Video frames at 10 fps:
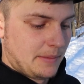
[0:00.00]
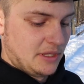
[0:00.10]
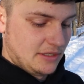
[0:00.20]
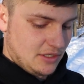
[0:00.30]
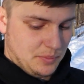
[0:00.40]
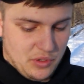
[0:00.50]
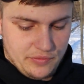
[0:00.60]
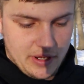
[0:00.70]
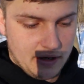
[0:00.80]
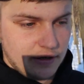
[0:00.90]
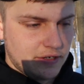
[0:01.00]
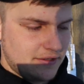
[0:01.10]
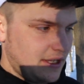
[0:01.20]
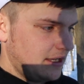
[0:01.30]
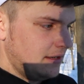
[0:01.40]
I mean, this is proof right here. You're
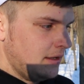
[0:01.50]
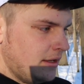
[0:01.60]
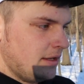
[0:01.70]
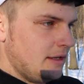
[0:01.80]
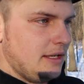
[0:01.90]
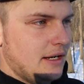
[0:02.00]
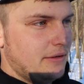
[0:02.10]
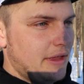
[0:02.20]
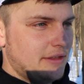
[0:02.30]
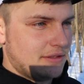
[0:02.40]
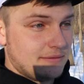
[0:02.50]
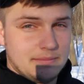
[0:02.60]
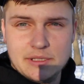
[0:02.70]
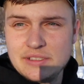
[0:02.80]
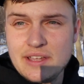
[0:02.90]
seeing, you know, that this
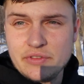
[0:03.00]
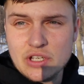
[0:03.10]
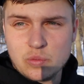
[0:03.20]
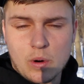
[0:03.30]
stuff does